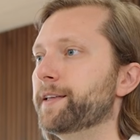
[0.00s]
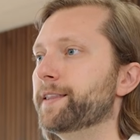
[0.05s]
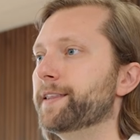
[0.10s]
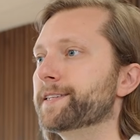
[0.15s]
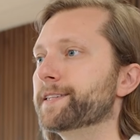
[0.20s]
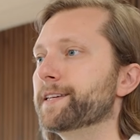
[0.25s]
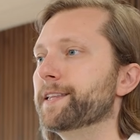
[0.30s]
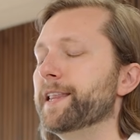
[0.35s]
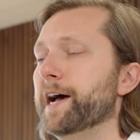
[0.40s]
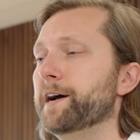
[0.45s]

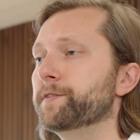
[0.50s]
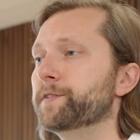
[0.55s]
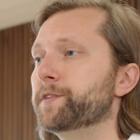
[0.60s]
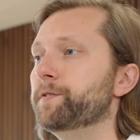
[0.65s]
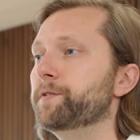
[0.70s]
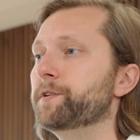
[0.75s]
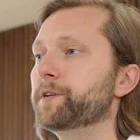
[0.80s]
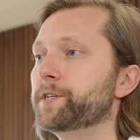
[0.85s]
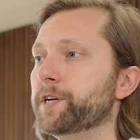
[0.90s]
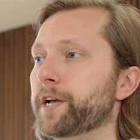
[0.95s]
This allows
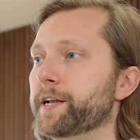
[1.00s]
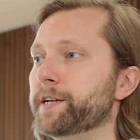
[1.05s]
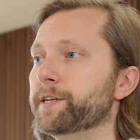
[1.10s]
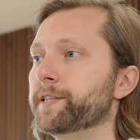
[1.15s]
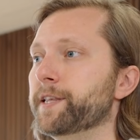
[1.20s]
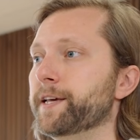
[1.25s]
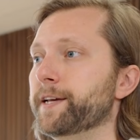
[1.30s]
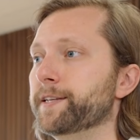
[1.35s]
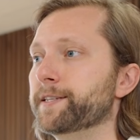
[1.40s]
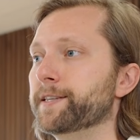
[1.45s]
you to
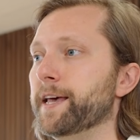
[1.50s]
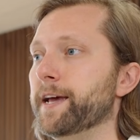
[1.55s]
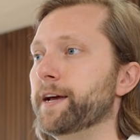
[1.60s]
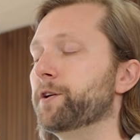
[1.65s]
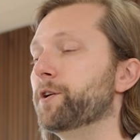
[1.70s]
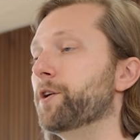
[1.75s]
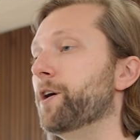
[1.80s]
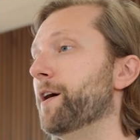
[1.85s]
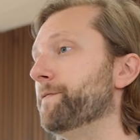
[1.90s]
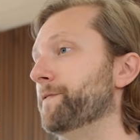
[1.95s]
change things
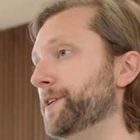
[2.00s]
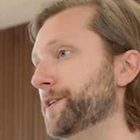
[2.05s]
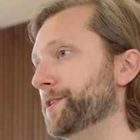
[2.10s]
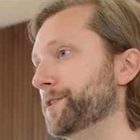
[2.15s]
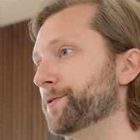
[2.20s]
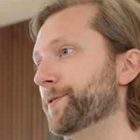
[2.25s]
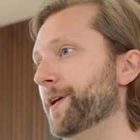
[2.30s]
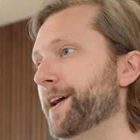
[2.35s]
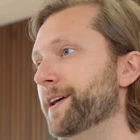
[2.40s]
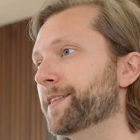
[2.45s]
like coffee
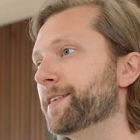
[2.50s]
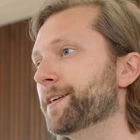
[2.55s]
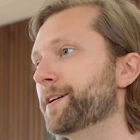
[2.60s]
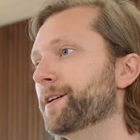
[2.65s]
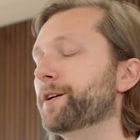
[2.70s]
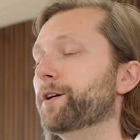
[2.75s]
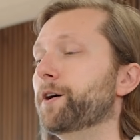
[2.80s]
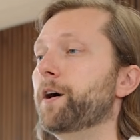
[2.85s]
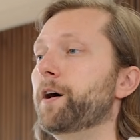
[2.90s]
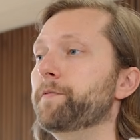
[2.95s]
strength,
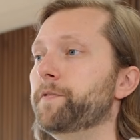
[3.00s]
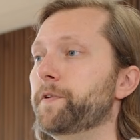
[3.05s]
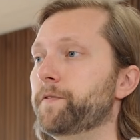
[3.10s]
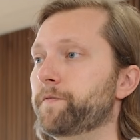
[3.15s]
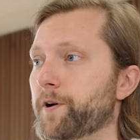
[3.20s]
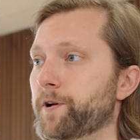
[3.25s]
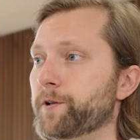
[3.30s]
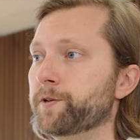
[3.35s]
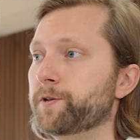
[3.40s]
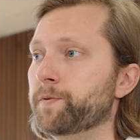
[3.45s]
coffee
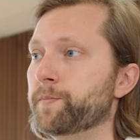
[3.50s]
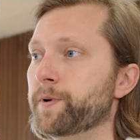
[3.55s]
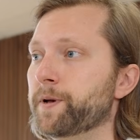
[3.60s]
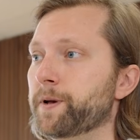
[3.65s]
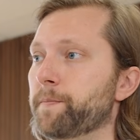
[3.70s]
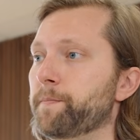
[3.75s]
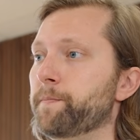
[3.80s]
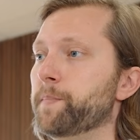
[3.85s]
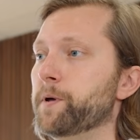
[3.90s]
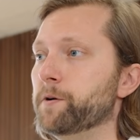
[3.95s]
volume,
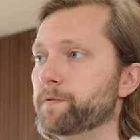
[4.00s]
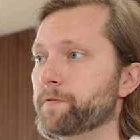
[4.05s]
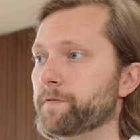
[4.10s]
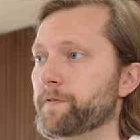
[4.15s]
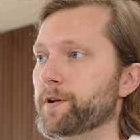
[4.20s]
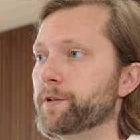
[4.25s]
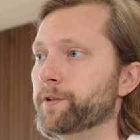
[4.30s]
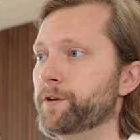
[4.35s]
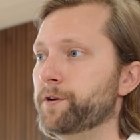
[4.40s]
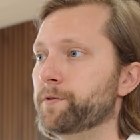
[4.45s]
milk
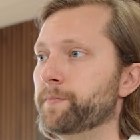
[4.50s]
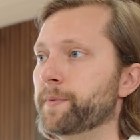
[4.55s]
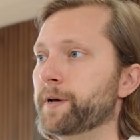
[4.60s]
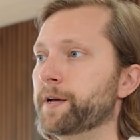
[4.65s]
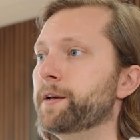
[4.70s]
volume,